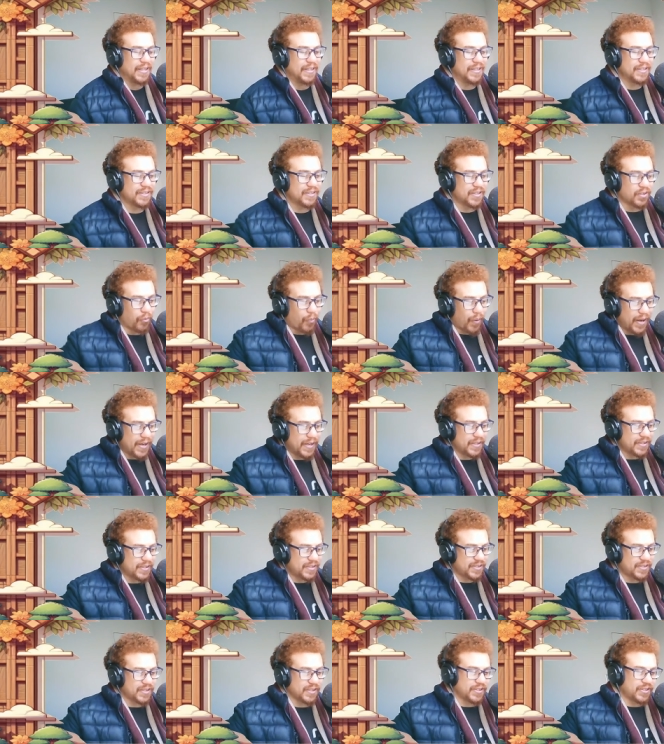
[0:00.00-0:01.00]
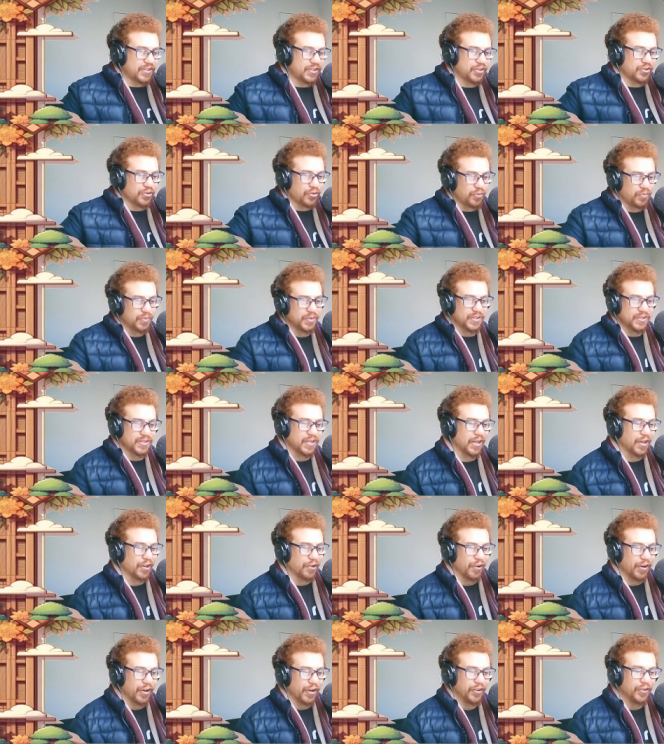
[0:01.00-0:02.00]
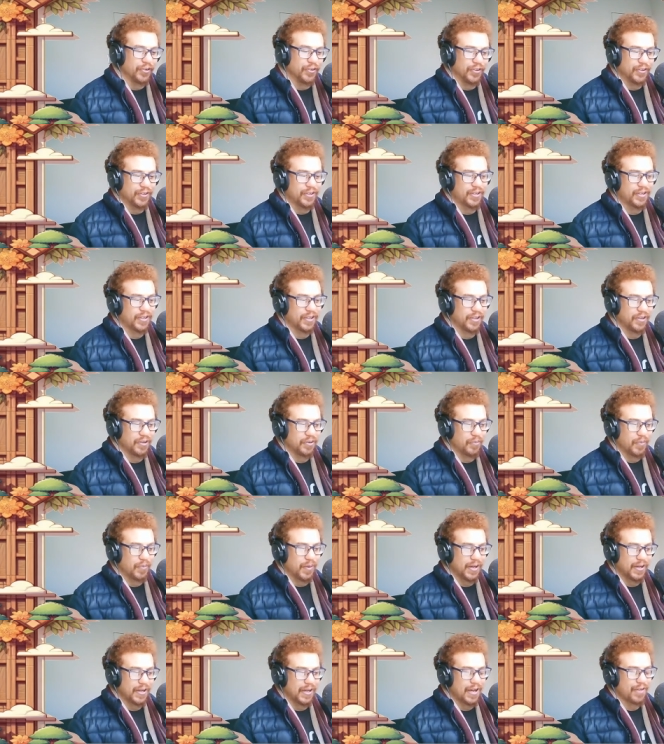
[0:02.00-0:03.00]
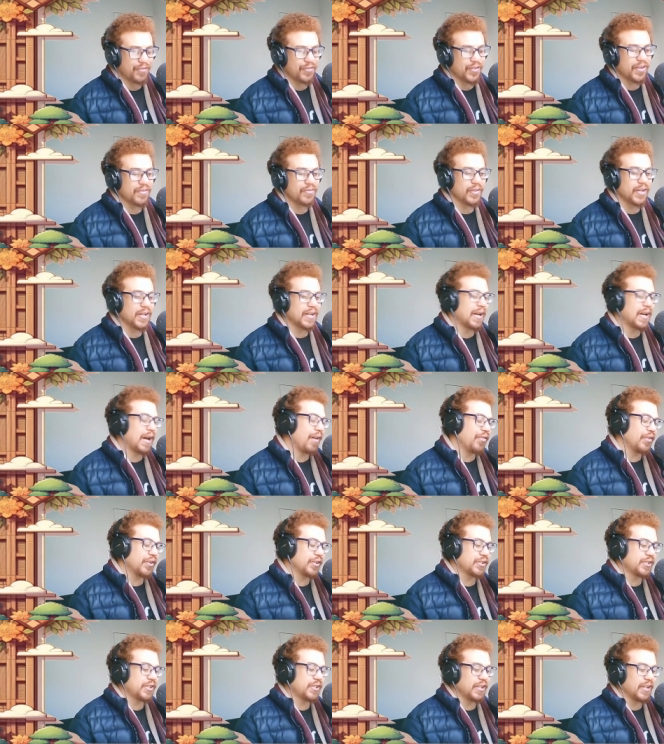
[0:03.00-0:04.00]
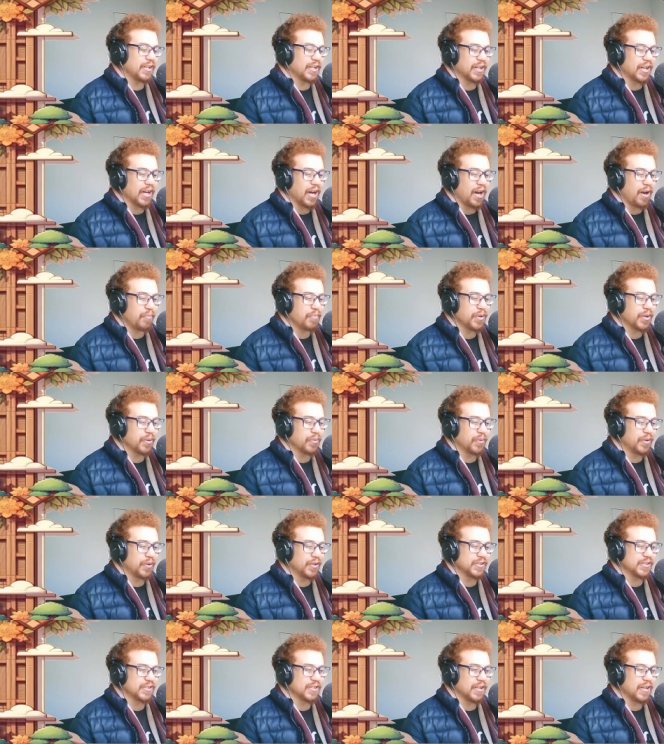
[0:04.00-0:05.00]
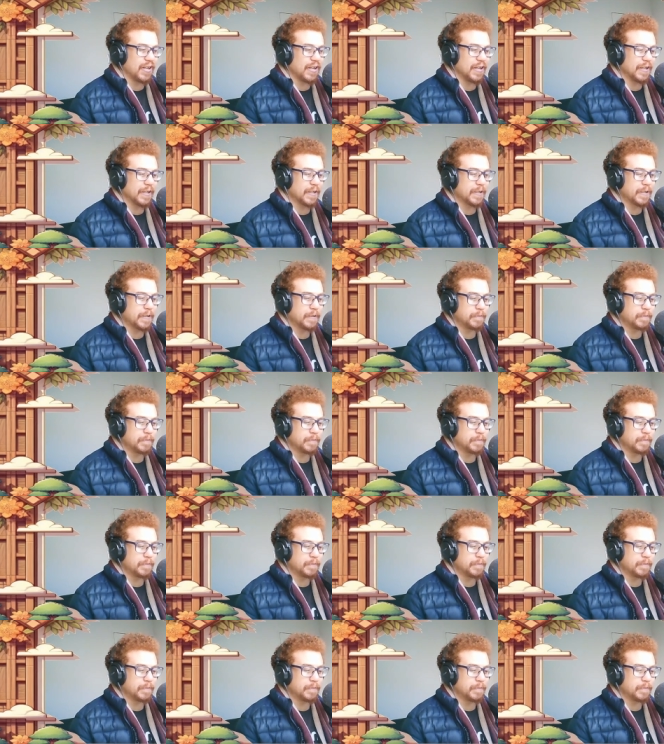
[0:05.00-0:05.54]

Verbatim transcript: the way he sits is almost like Ryuk in a way. And then that other Shinigami was like,